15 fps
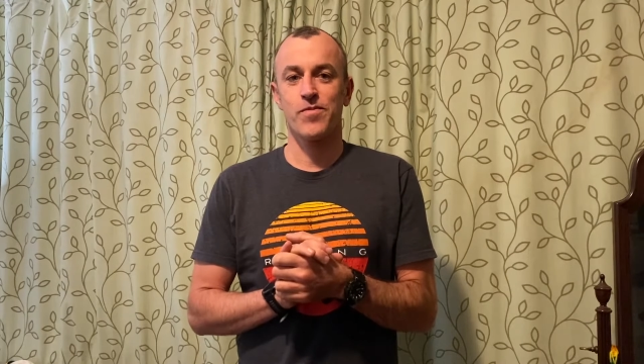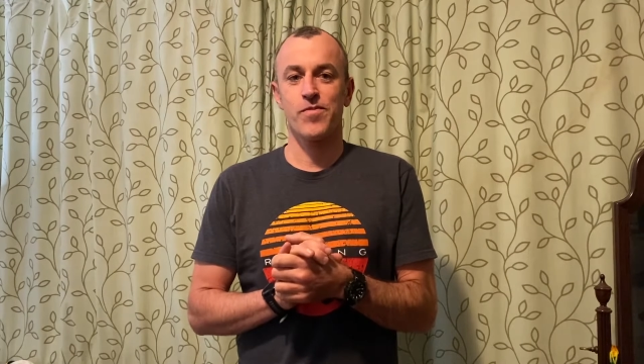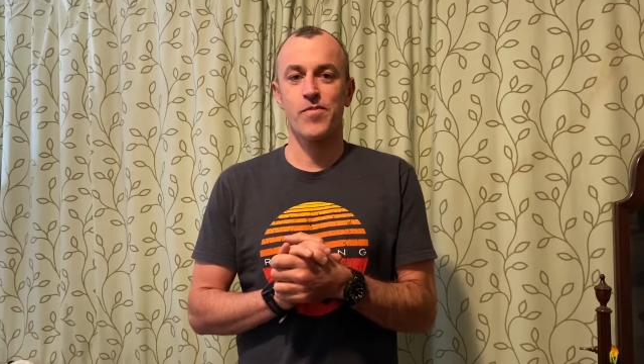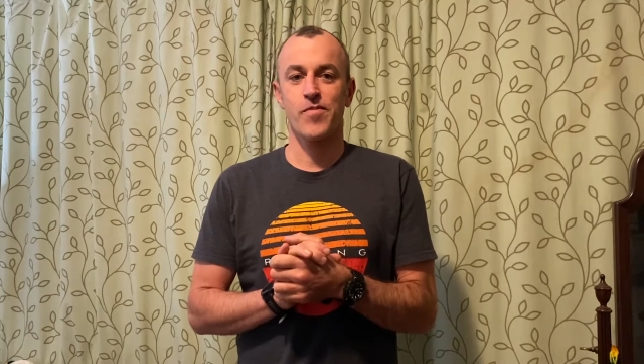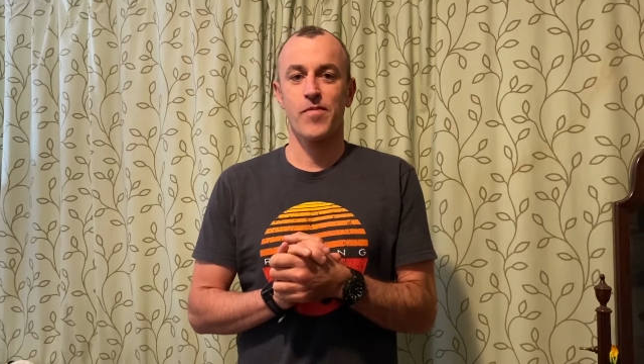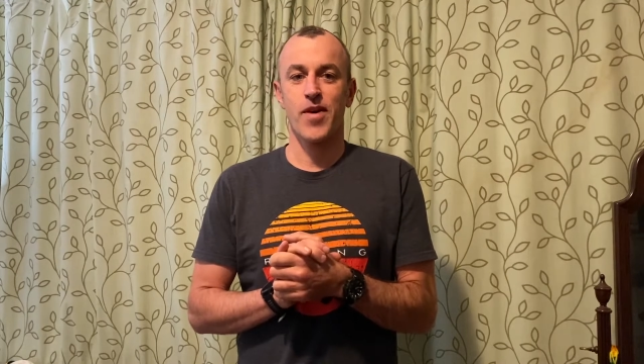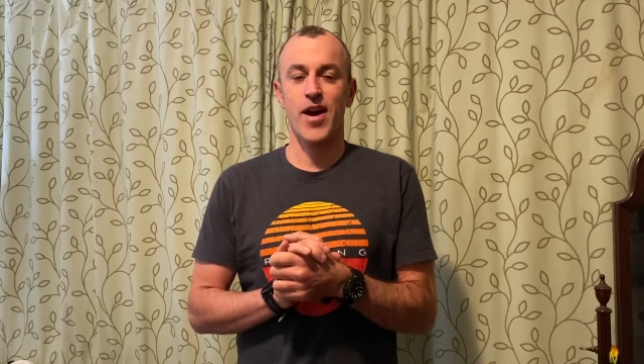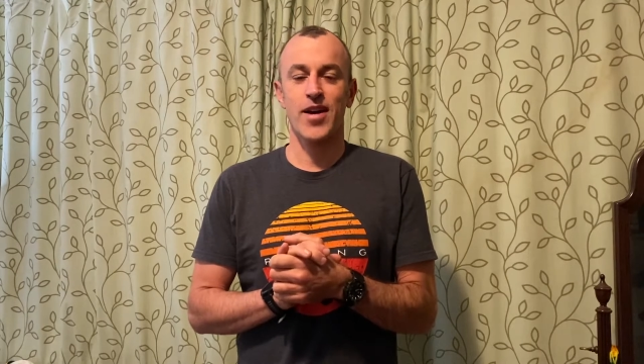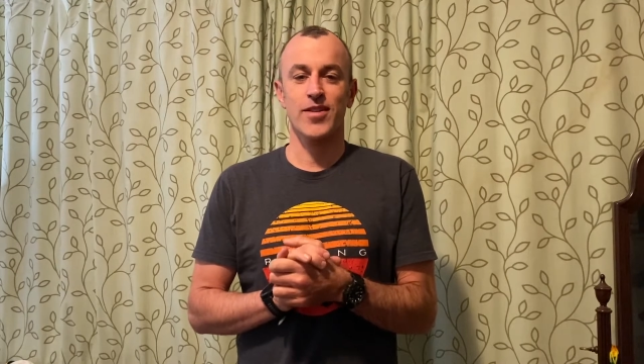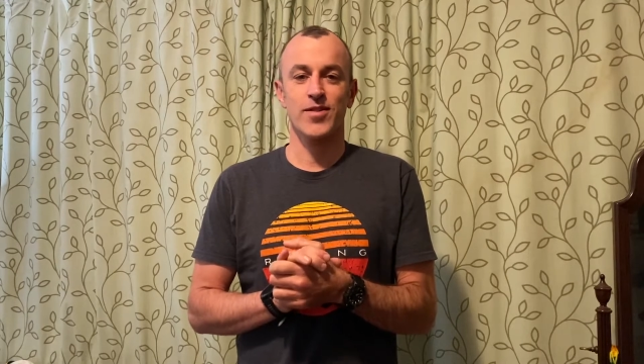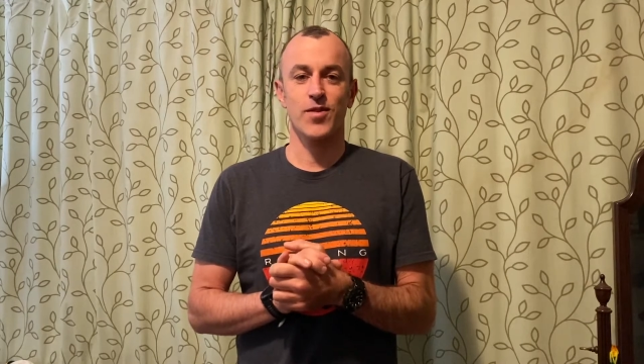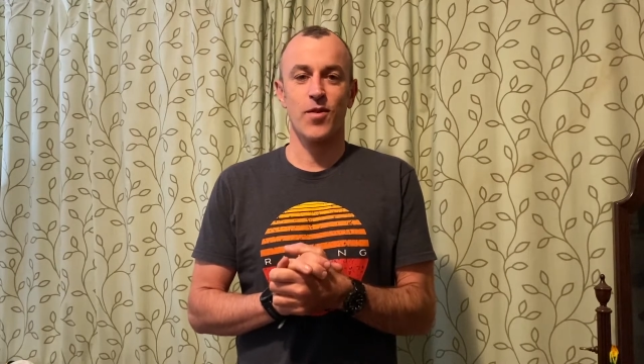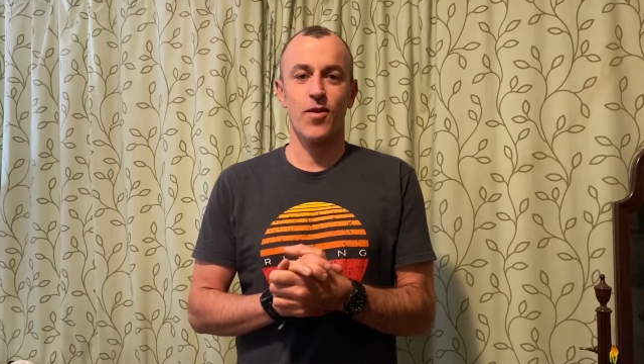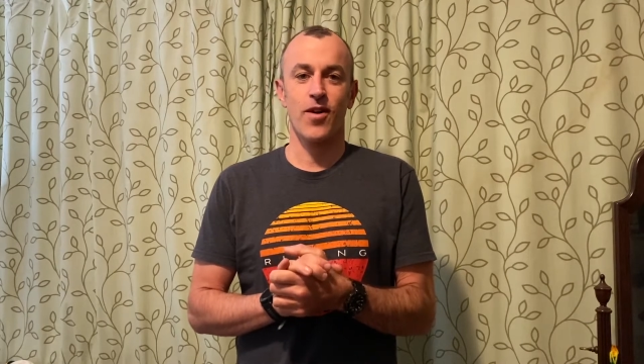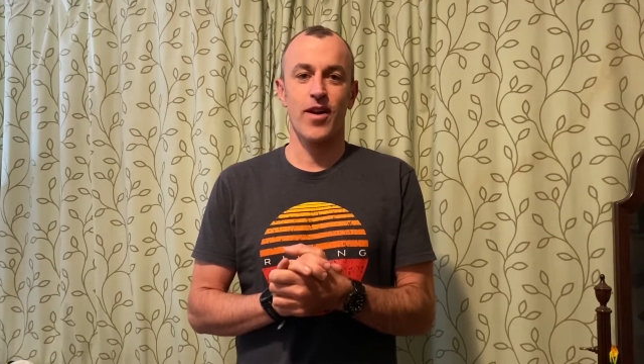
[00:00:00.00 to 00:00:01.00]
my
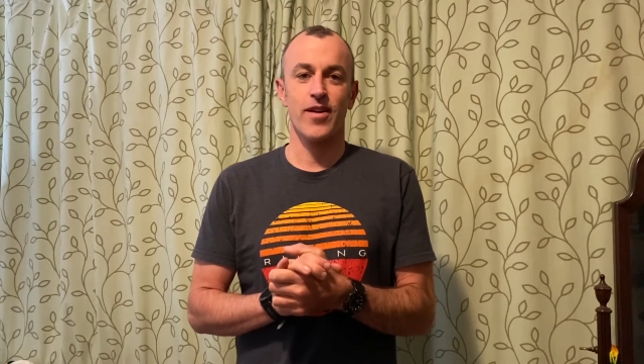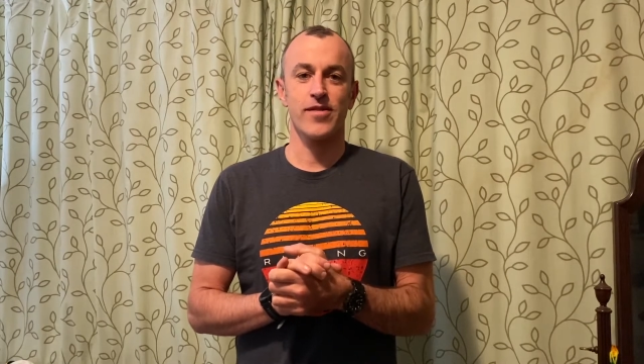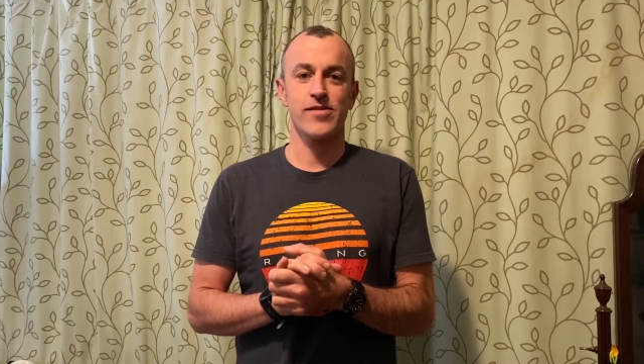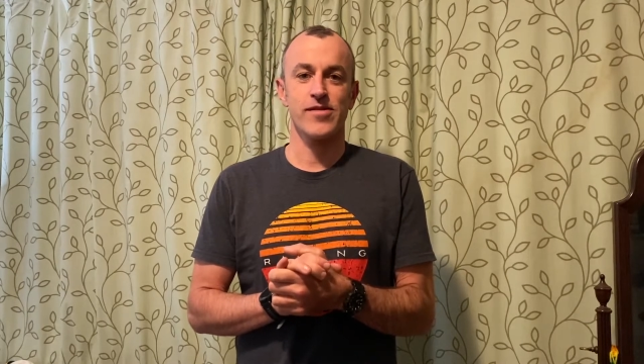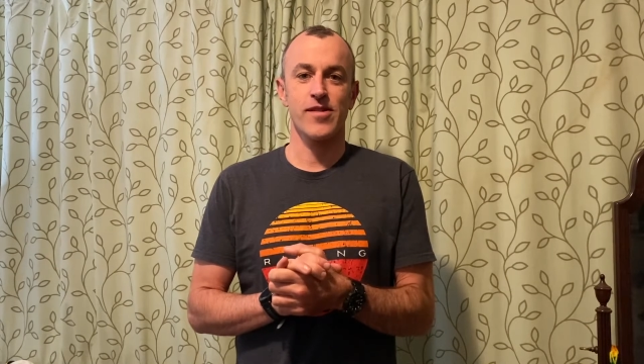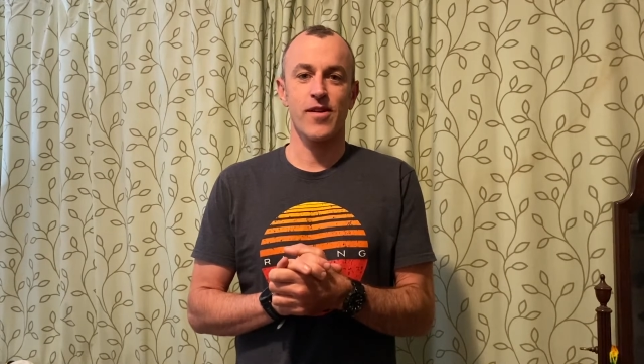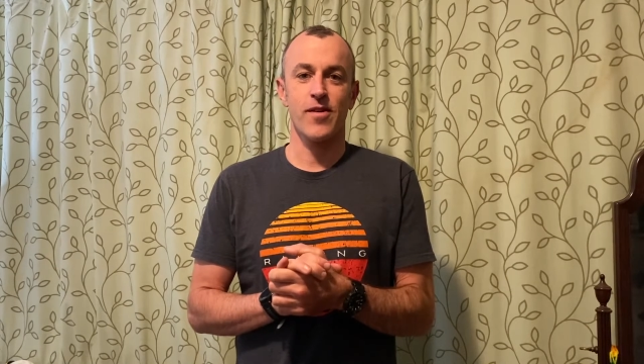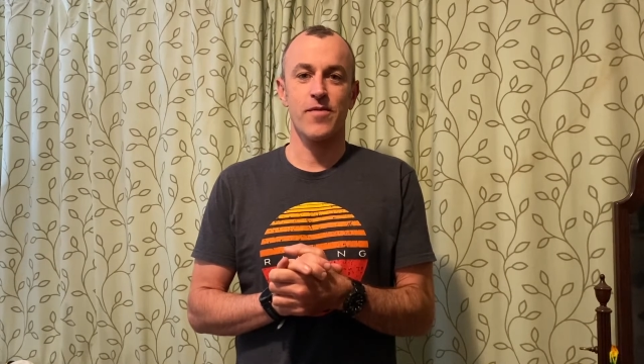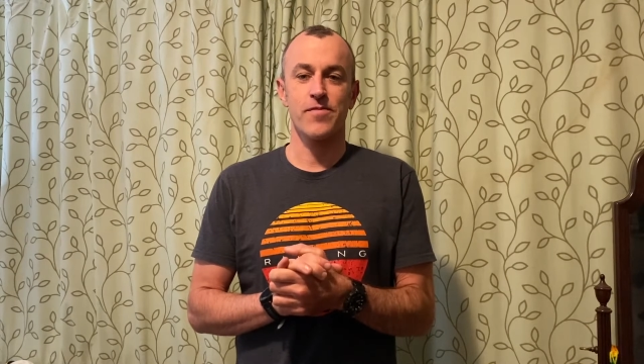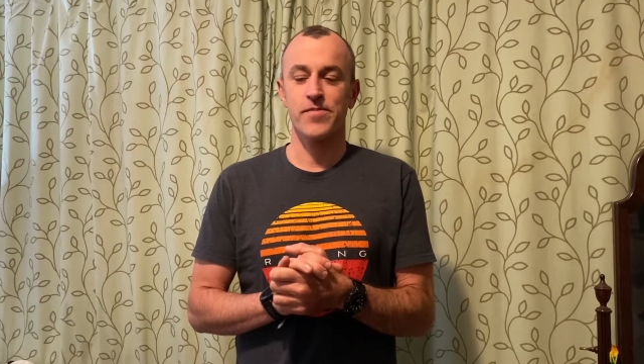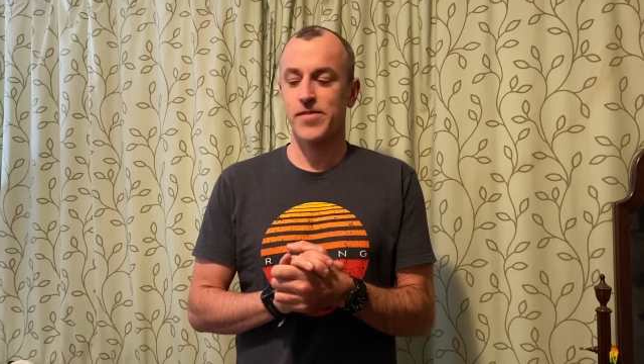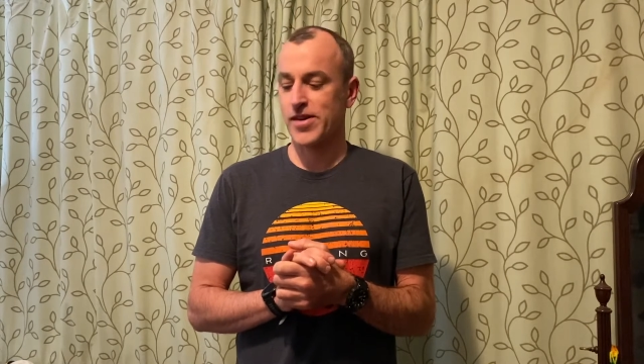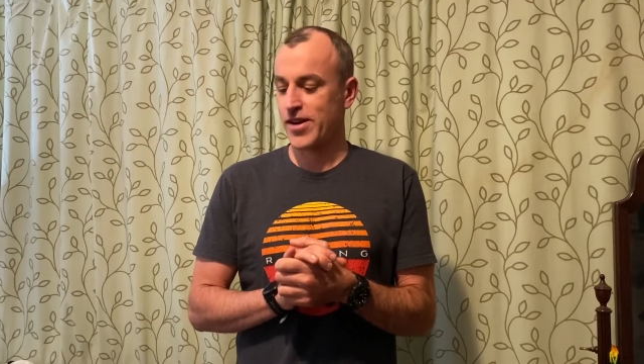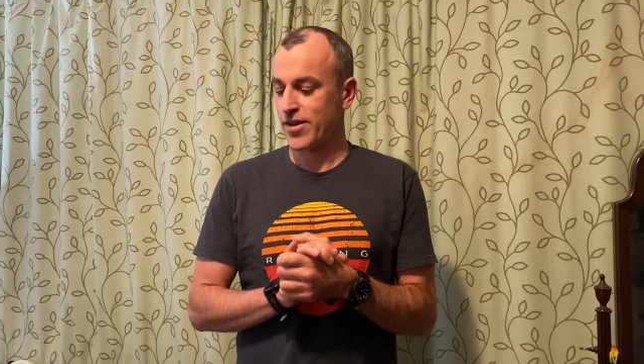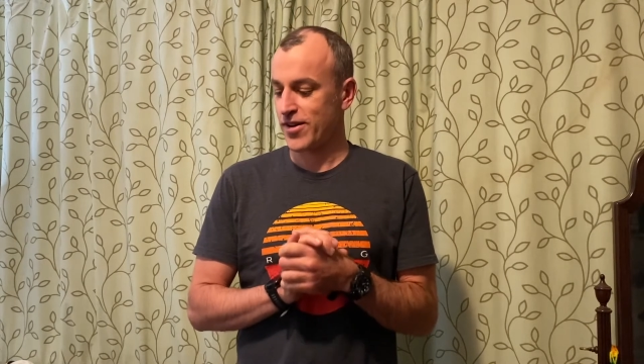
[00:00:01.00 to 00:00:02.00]
story. So
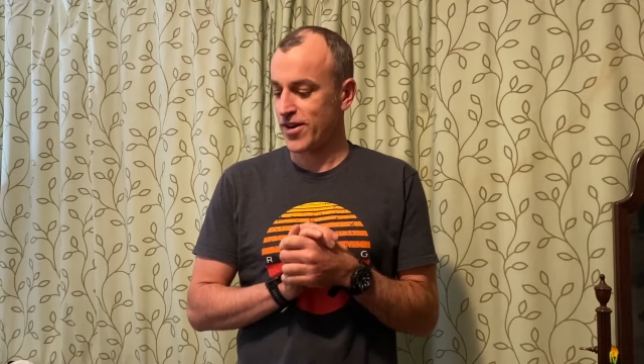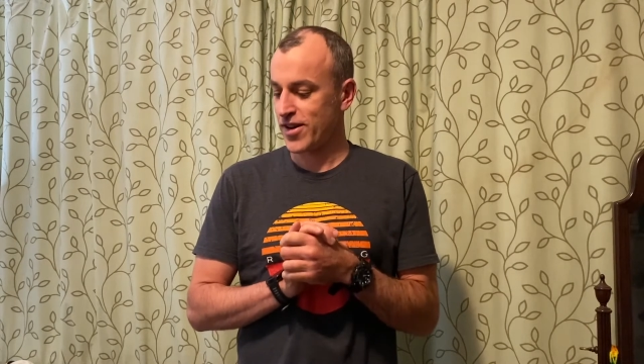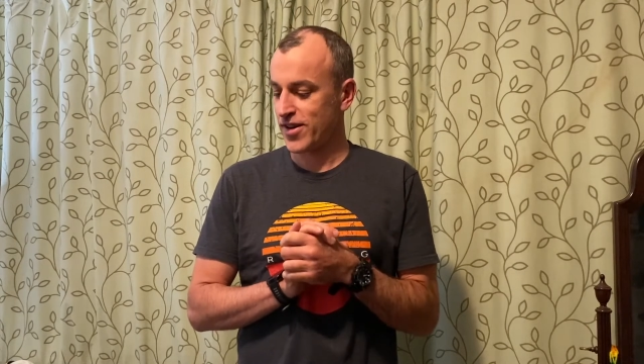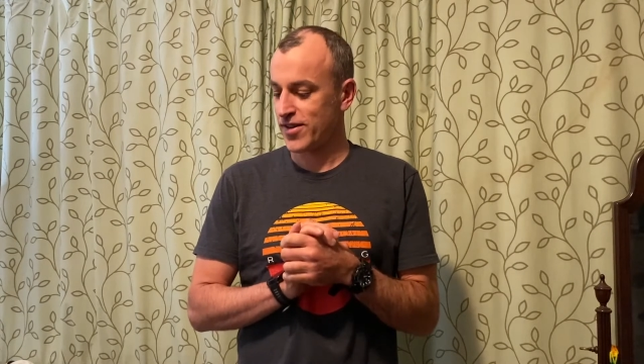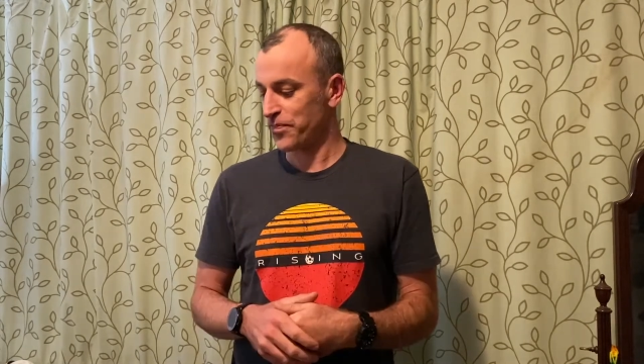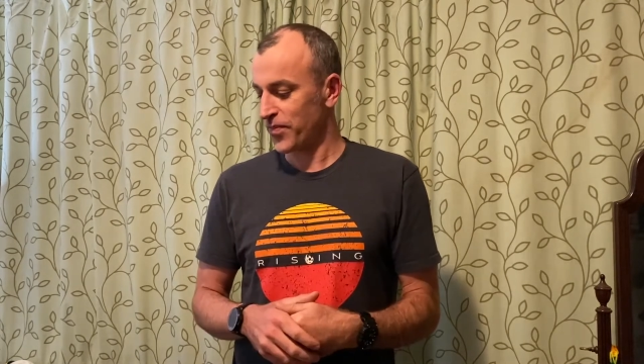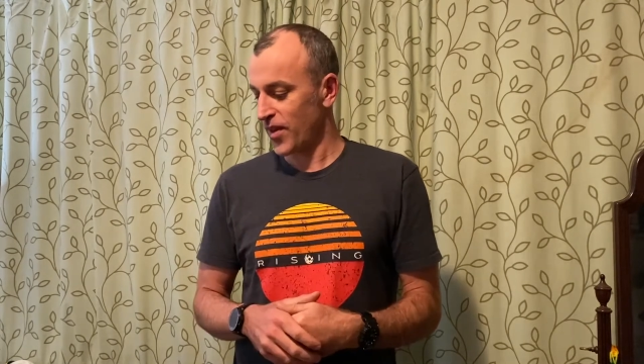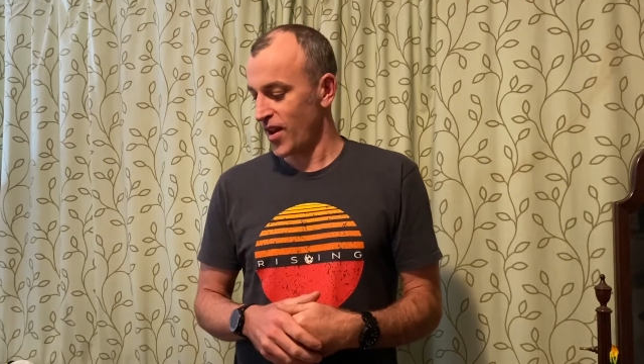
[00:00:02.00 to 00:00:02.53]
here it is.